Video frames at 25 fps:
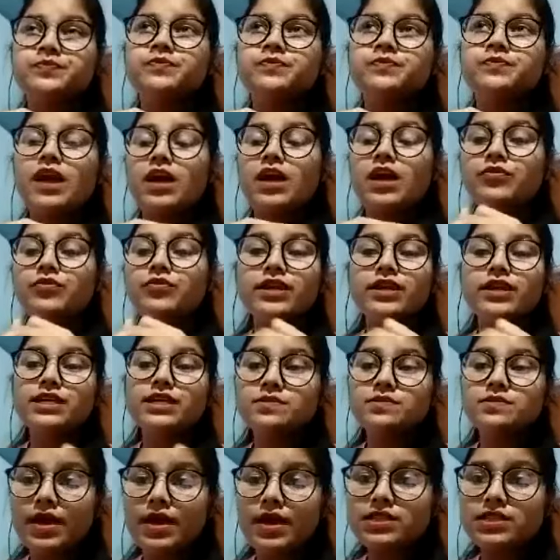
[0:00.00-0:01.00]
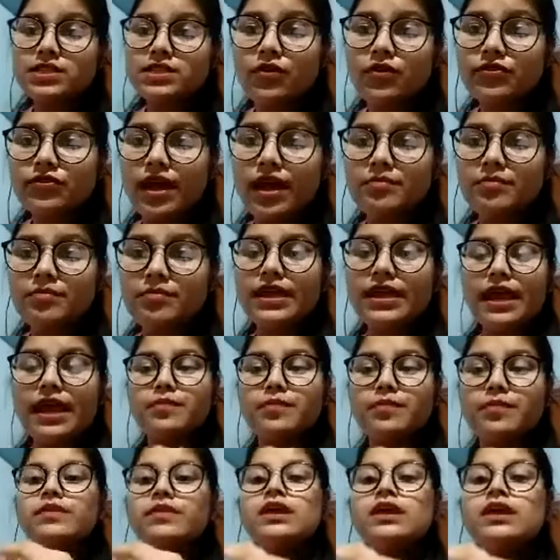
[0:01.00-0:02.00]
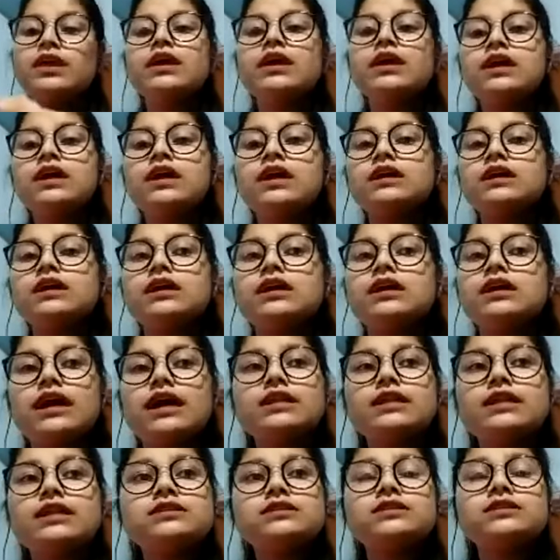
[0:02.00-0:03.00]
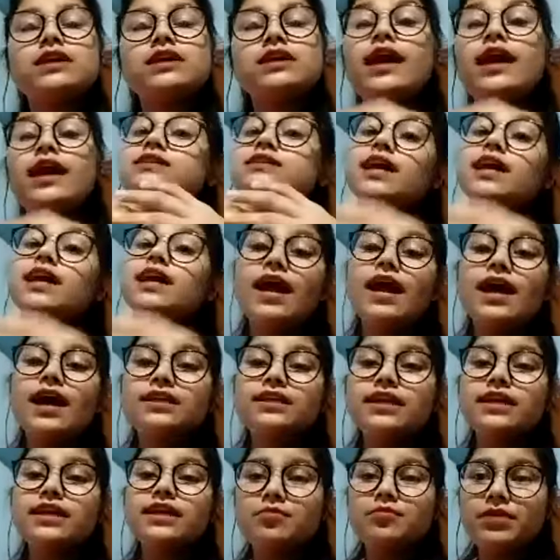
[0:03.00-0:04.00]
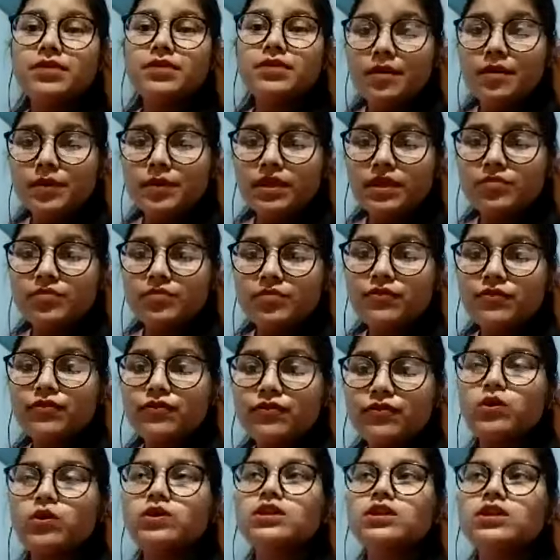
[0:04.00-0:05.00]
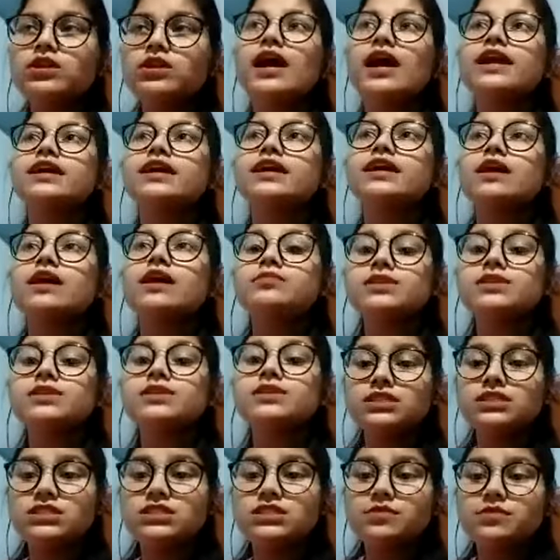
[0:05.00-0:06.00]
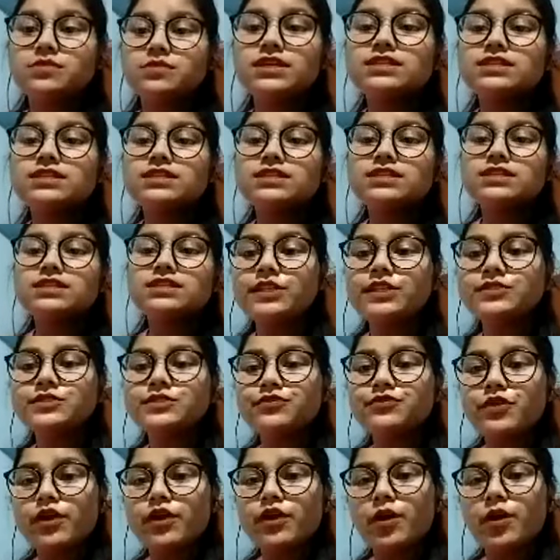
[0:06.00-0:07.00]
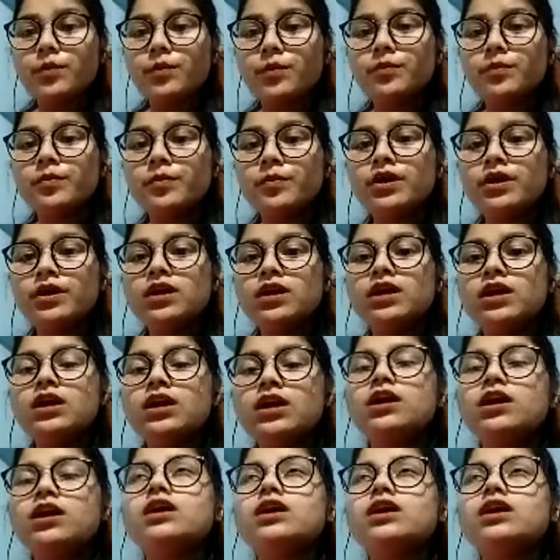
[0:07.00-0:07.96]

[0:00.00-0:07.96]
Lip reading: advertisement of Cambly app. And as I had Cambly app in my phone, I kept receiving some emails from